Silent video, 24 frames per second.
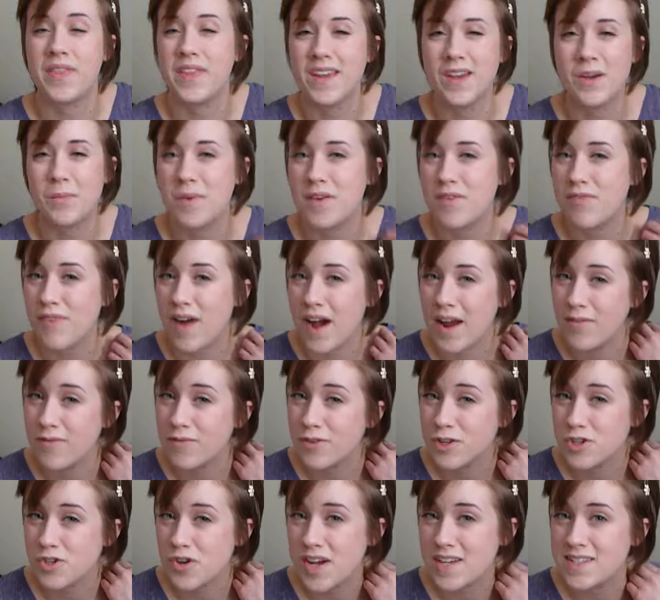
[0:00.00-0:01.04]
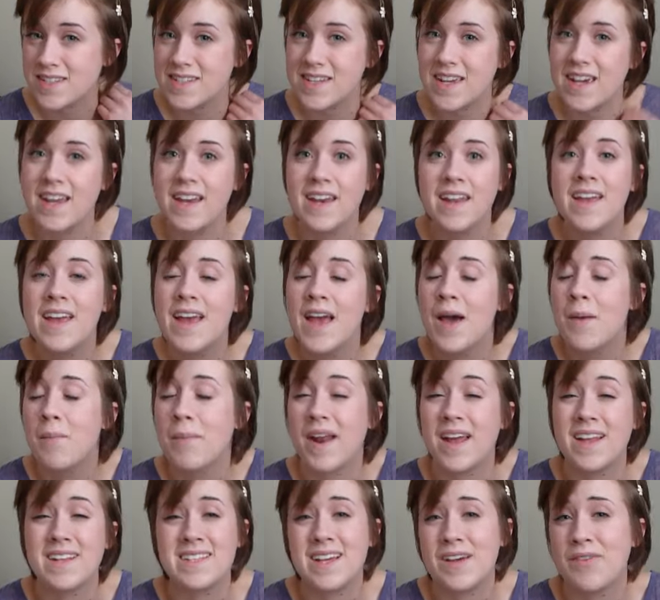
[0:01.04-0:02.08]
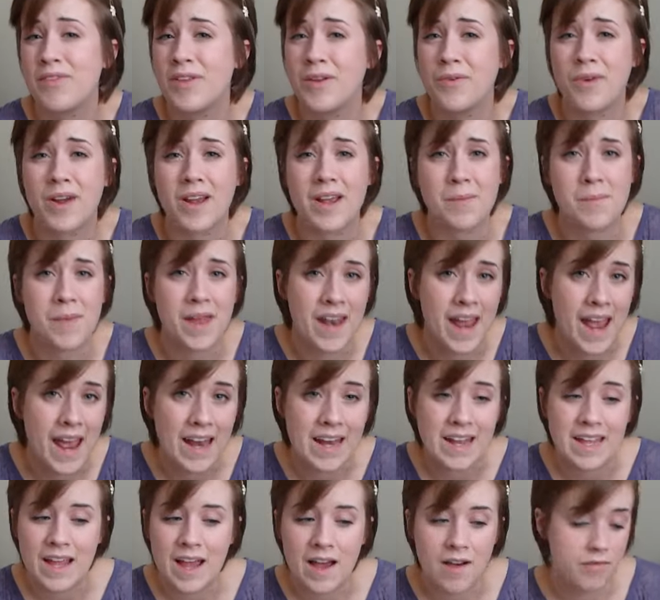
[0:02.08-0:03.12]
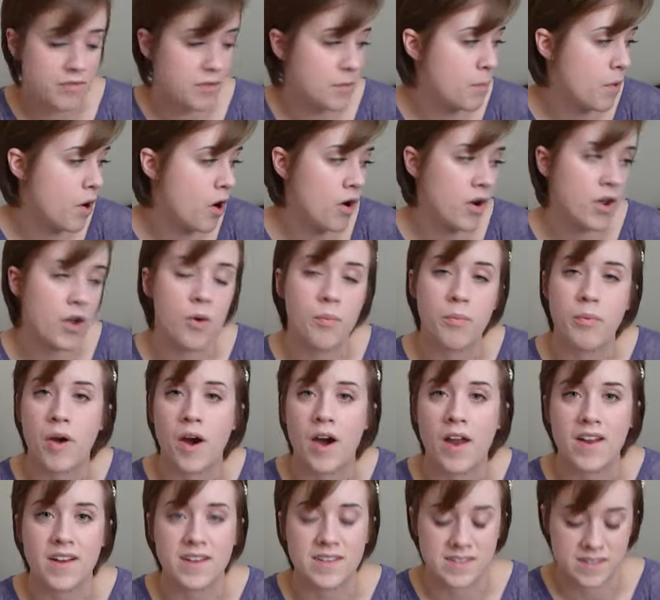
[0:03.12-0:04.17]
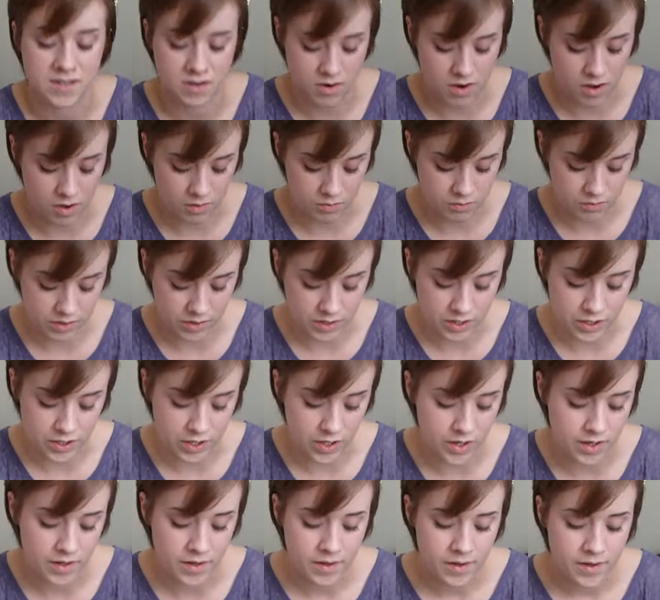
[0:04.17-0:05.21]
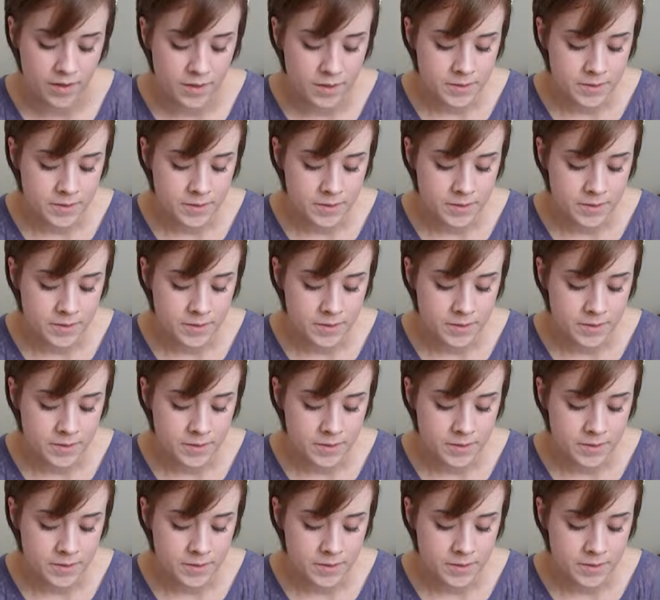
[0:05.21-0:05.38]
think it'd be fine for dry skin, but I definitely recommend any of the Mario products. They're all really good.